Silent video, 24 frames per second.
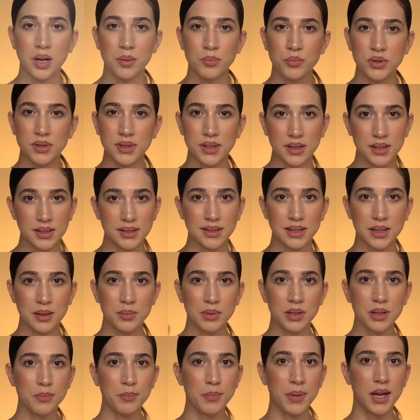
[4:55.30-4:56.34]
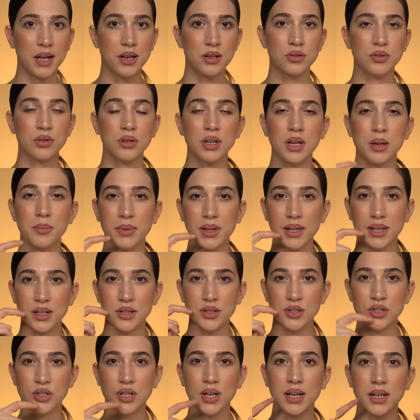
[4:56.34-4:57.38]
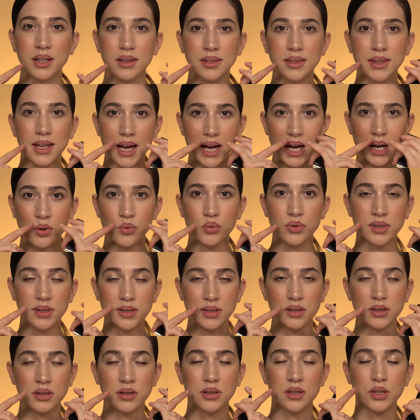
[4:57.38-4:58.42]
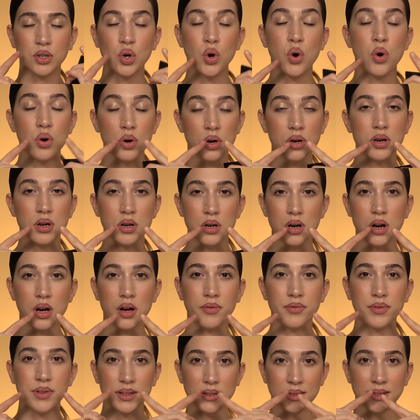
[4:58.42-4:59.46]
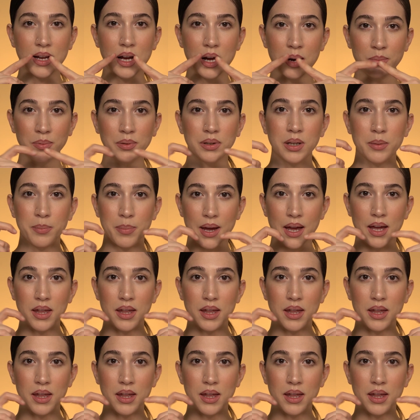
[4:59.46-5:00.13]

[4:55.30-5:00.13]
now I'm using the same lip pencil and I'm gonna shade the the corner of the top lip